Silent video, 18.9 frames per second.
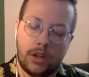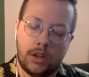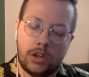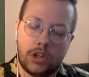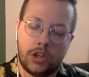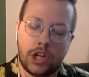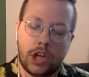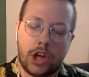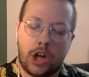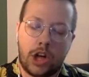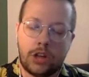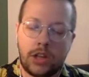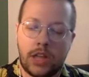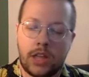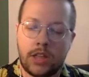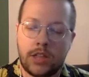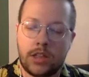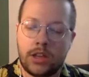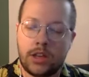She called
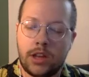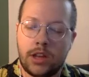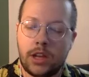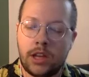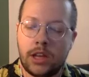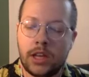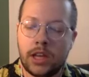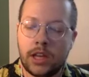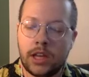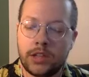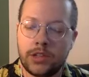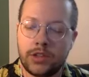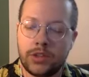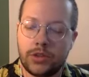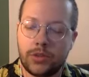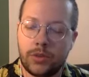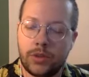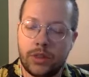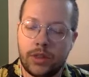Nathan, and he
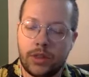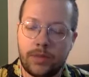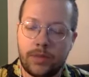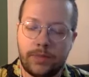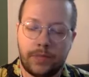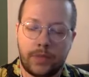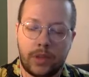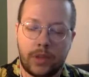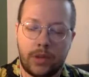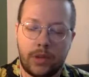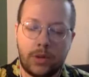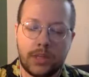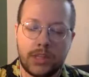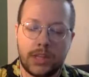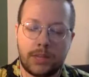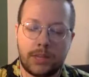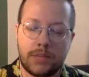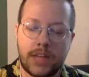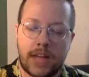answered with a,
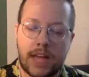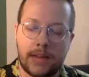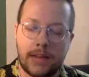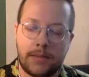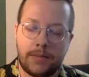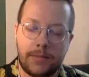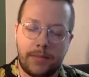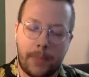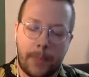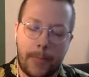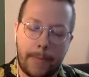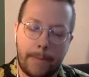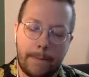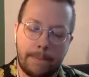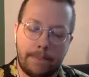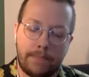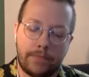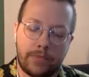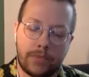What's up, Dot?
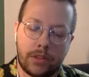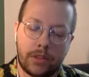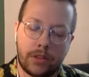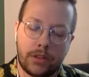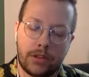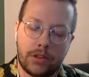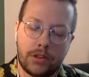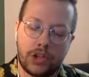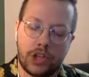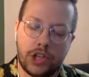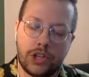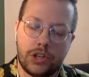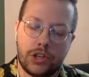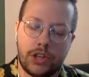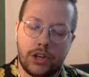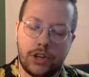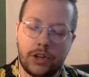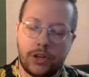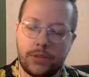She could
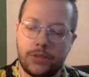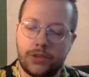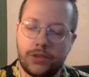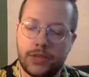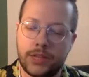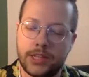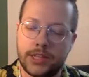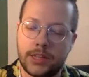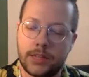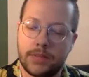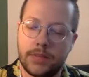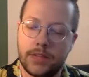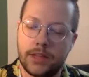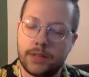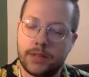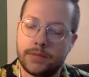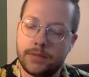hear him doing something,